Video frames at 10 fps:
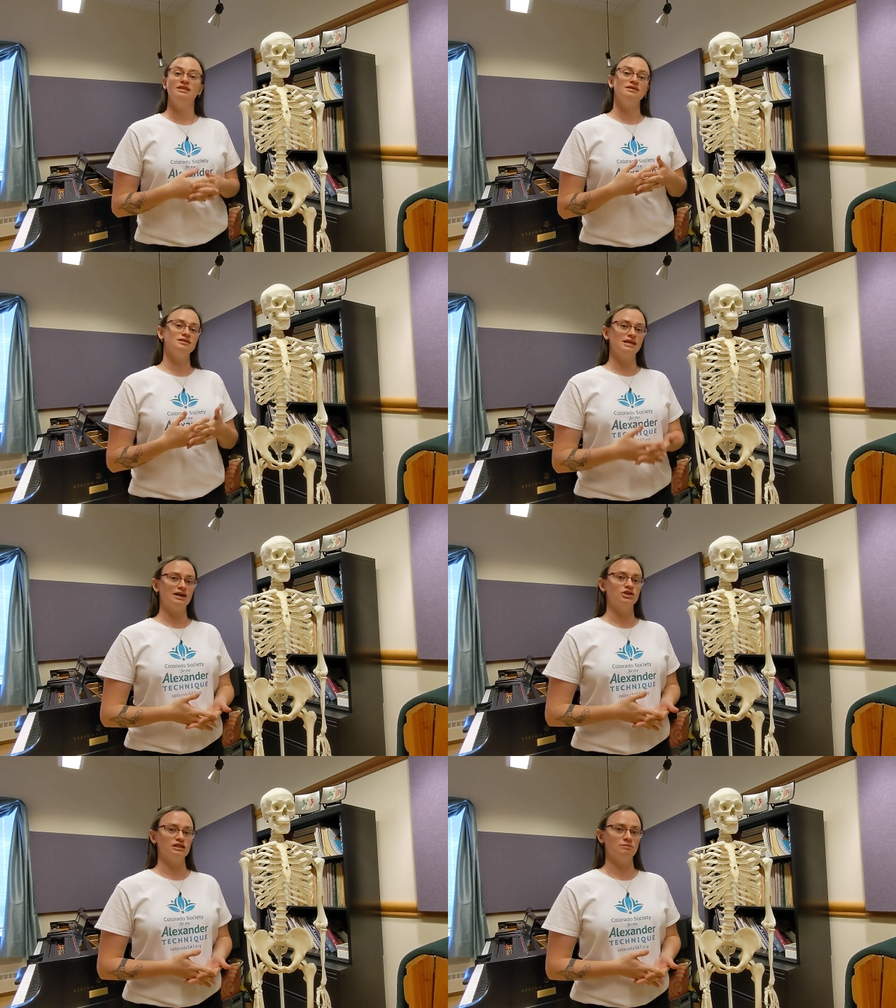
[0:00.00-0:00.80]
This is
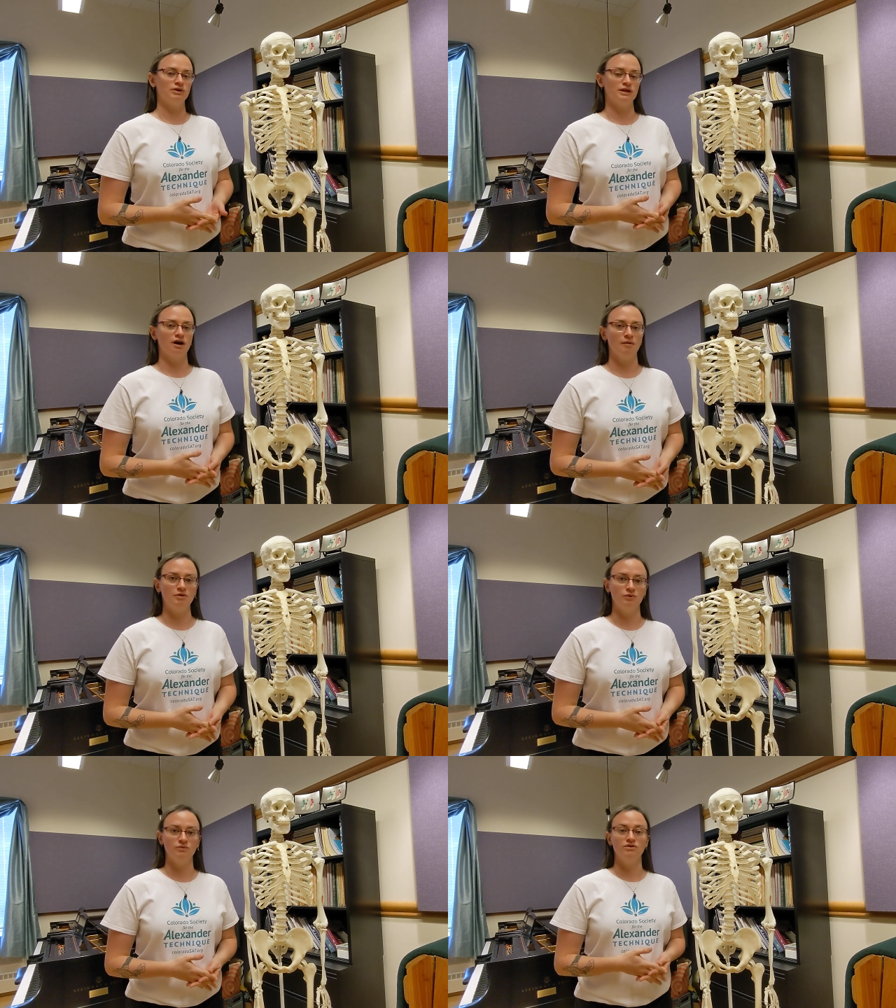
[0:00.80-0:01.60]
actually a pretty
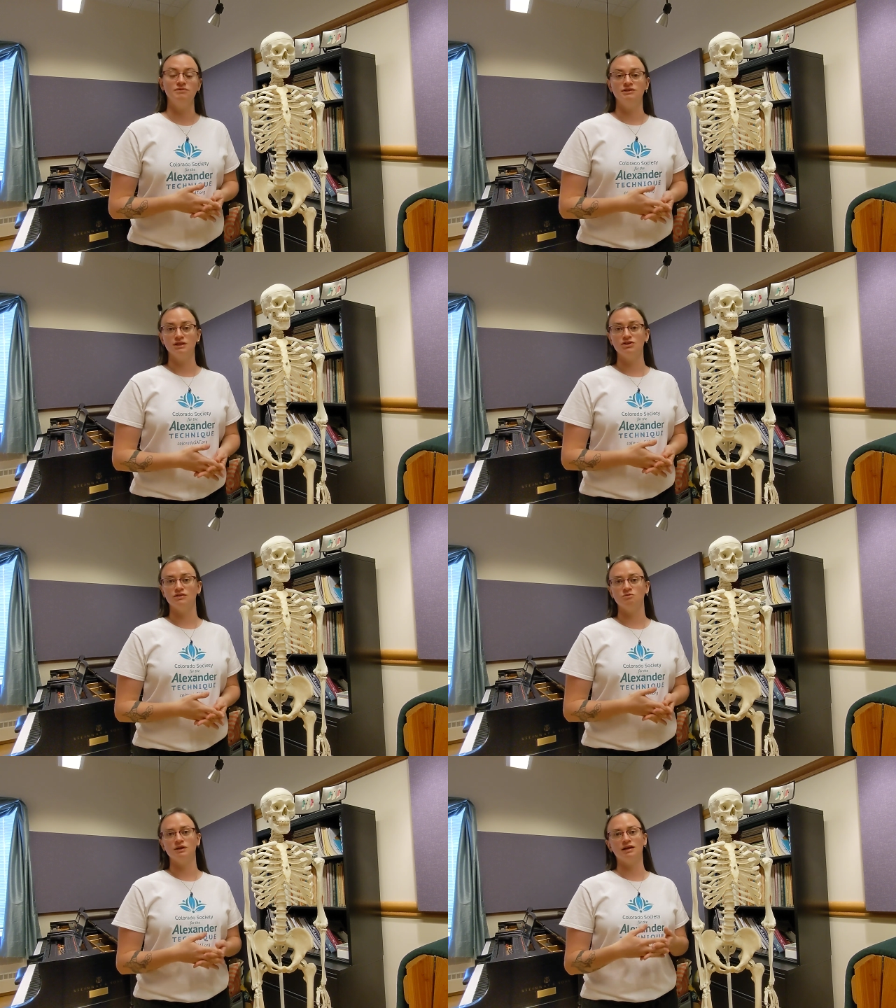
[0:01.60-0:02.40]
common one with
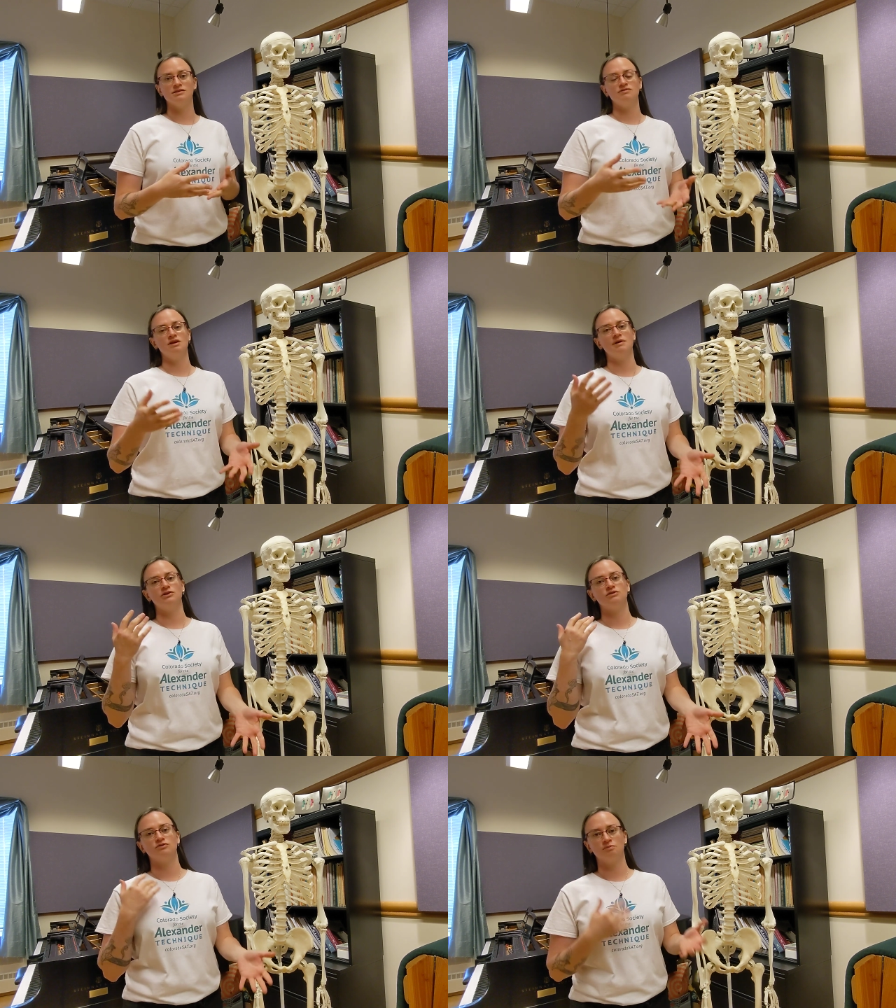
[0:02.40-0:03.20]
musicians because of the
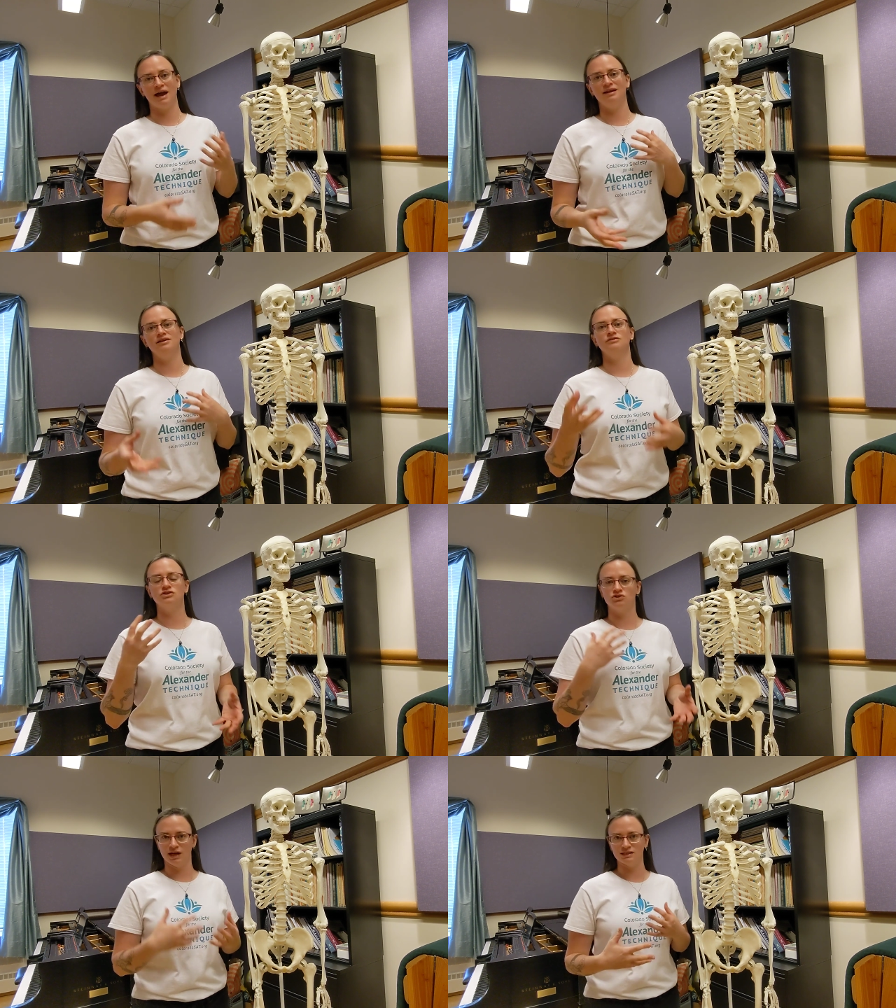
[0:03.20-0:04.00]
amount of repetitive
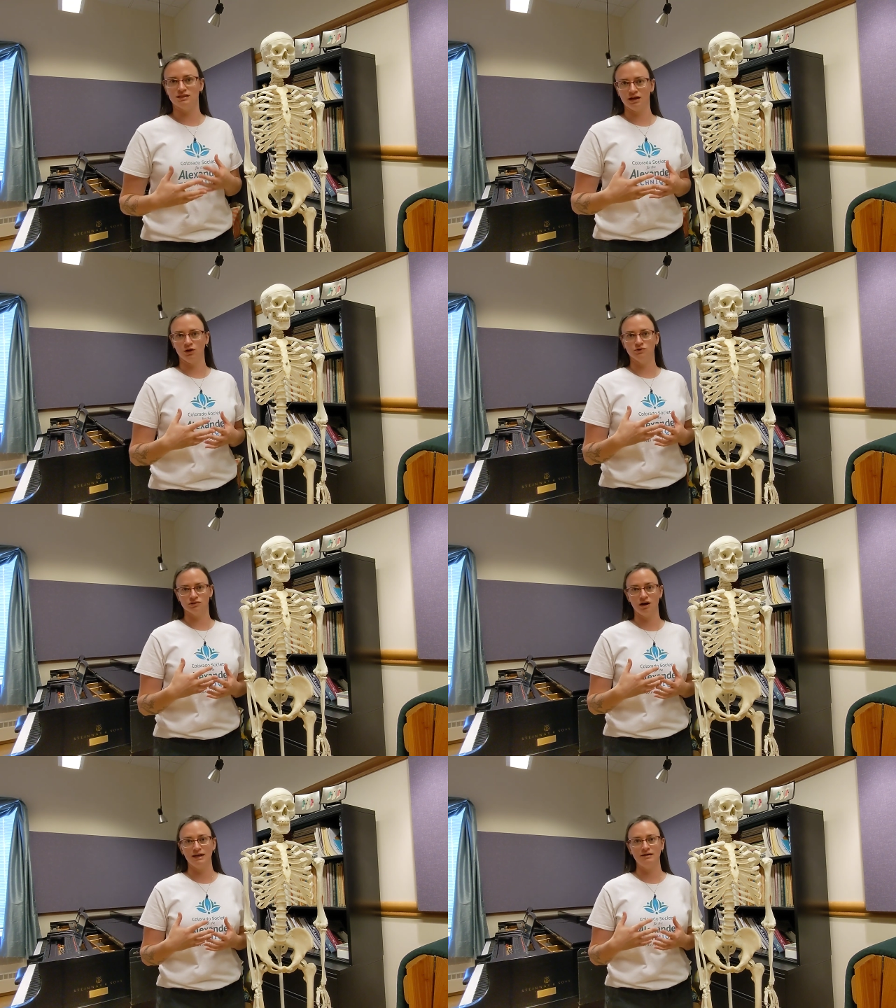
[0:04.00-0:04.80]
stress that goes
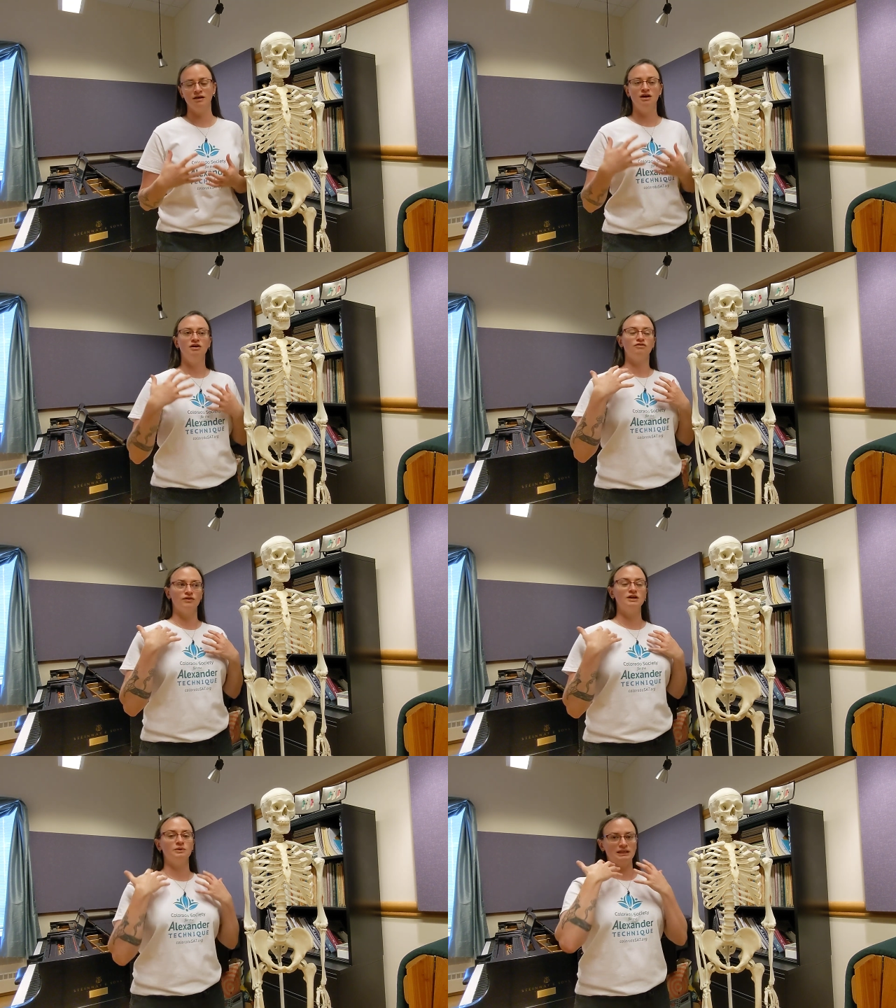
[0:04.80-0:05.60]
on
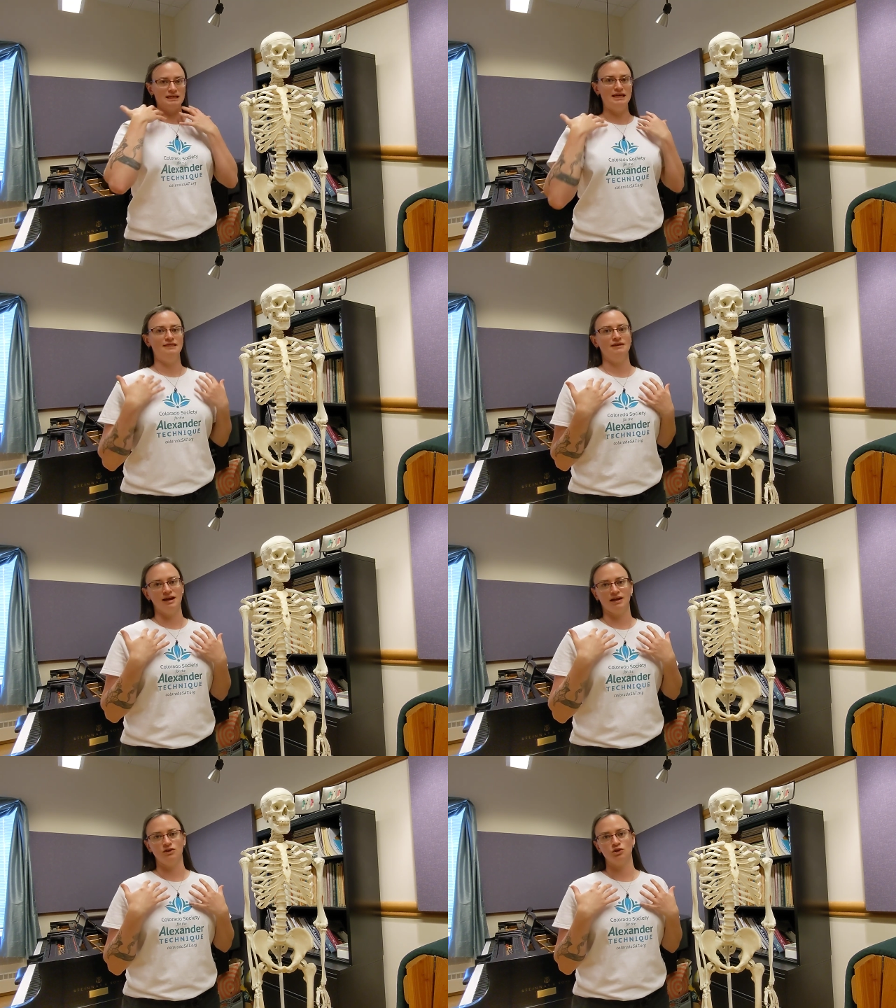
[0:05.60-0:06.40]
frequently in the
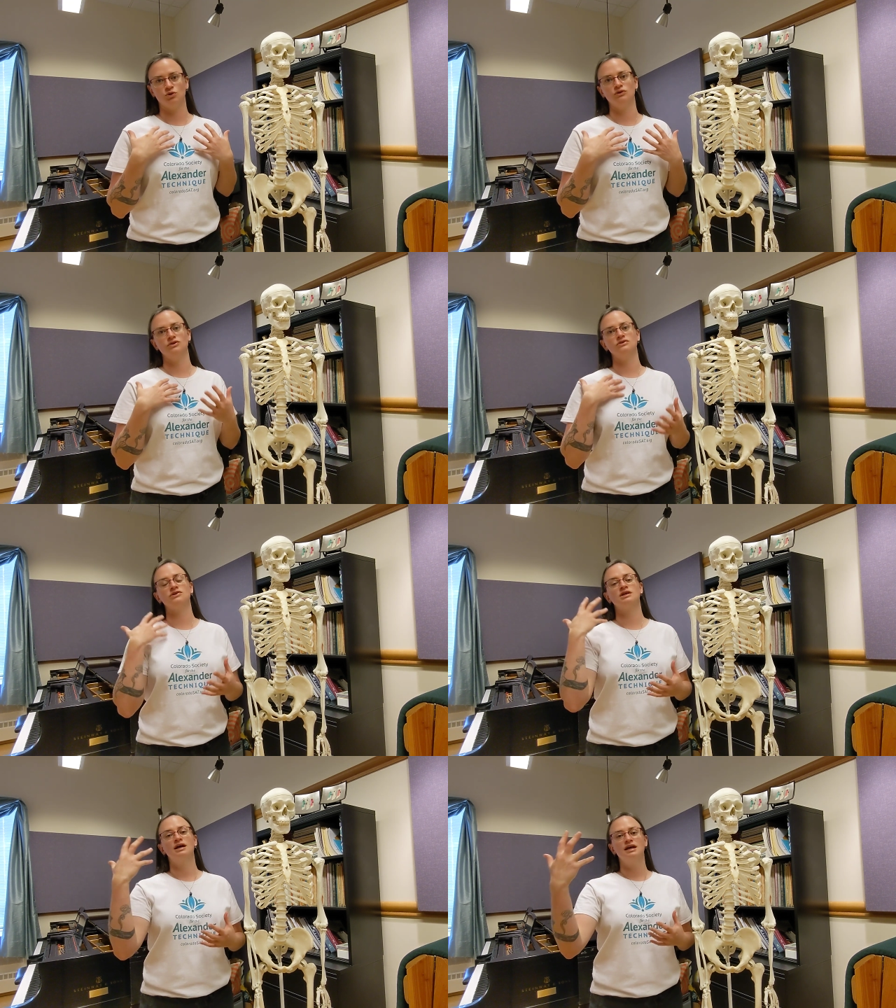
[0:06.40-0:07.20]
neck and shoulders